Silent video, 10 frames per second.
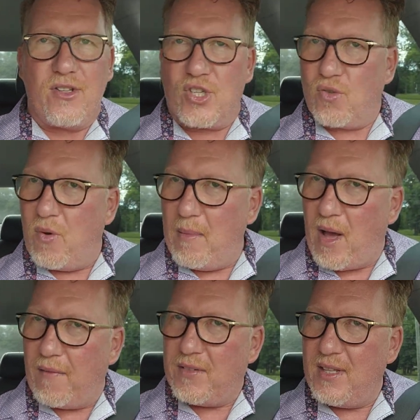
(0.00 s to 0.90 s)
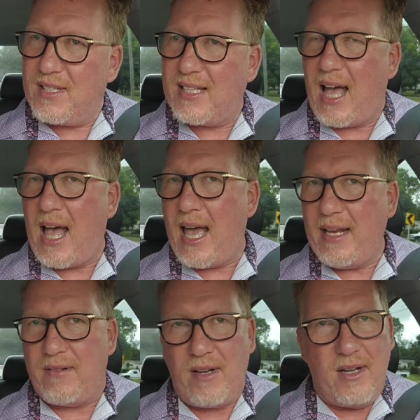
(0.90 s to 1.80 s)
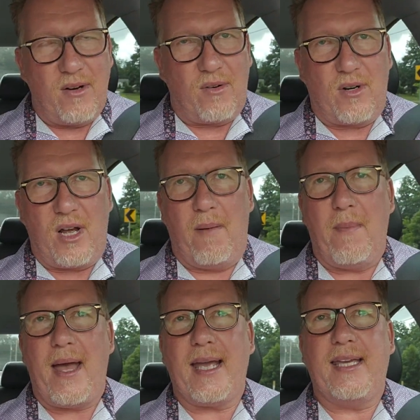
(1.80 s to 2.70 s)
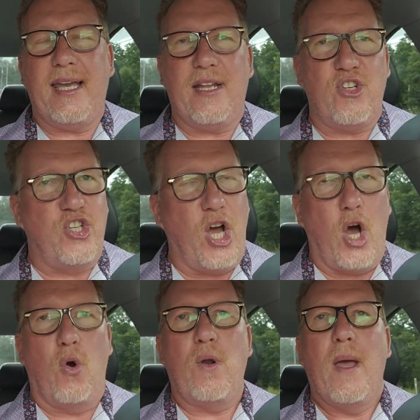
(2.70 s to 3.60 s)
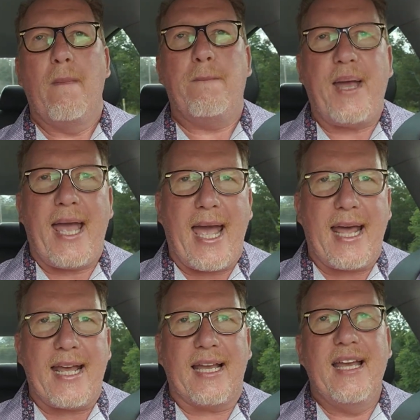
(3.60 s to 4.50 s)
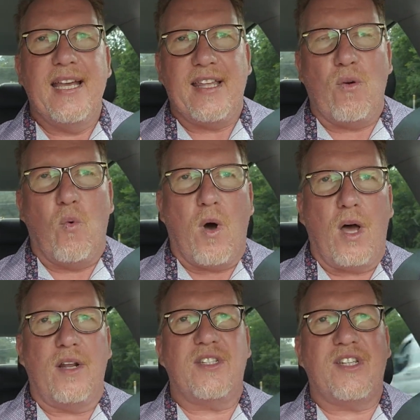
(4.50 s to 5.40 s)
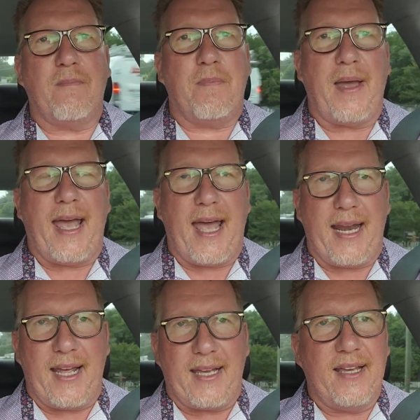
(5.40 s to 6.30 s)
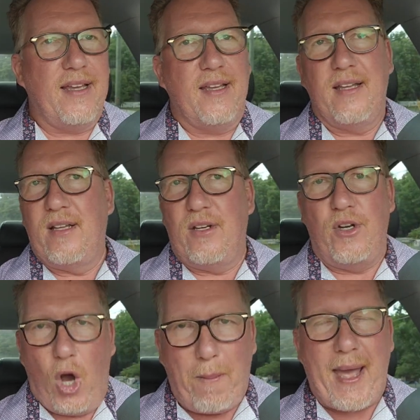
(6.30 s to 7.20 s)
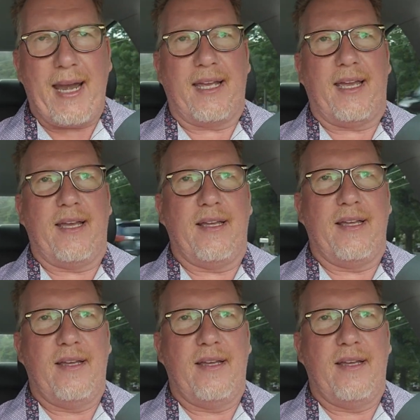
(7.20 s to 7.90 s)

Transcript: Swim off to the side and come back in. Don't panic. They want us to panic. No panicking.